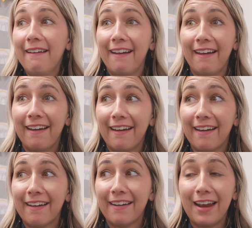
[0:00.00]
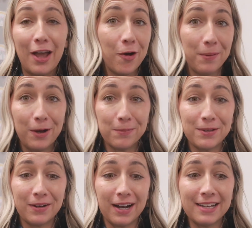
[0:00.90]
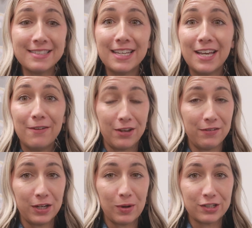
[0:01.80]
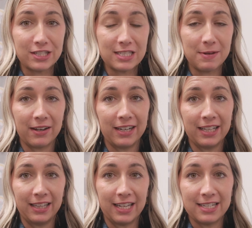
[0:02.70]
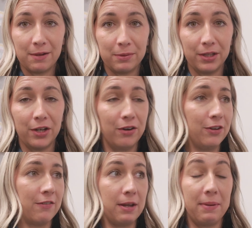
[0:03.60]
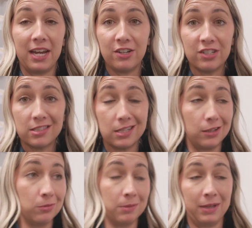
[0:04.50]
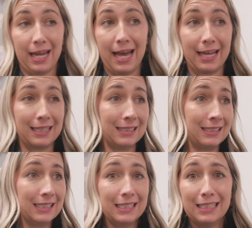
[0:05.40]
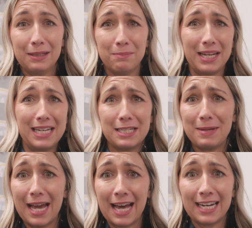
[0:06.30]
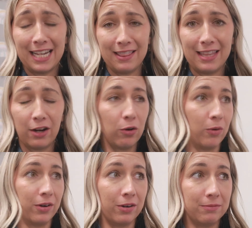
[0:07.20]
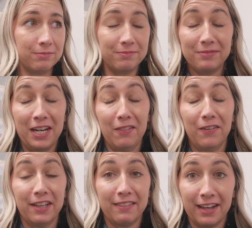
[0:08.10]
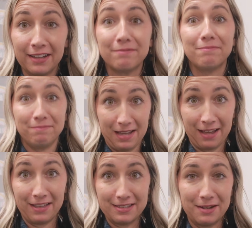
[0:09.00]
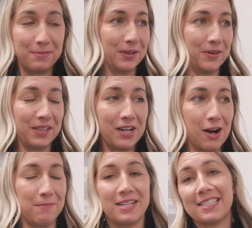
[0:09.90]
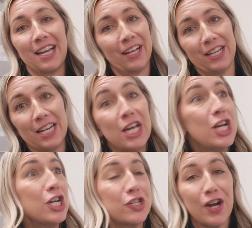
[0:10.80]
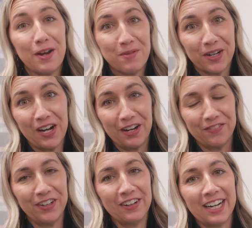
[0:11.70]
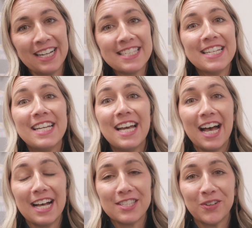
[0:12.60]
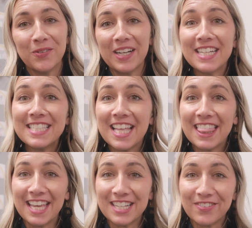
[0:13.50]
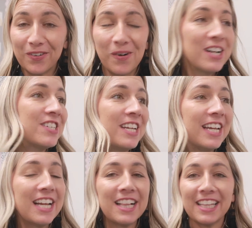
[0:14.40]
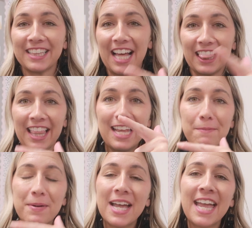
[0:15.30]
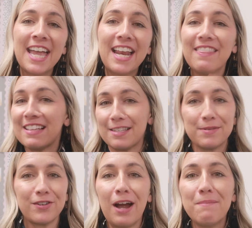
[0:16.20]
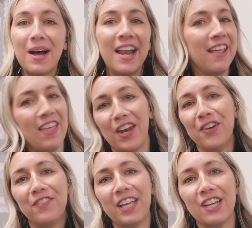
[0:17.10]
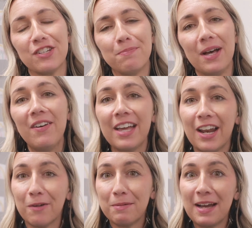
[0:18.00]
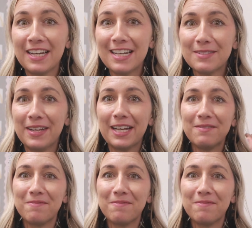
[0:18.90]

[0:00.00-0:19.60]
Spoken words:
And I hope it helps you guys. If you have any questions about it, link it down below. If you have any pages that you want me added, might need to be added in there or anything like that, add that down below in the comments. I can try and work on it for you guys. As always, thanks for watching. Click that like button, that subscribe button, and that notification bell, and I'll be back next week.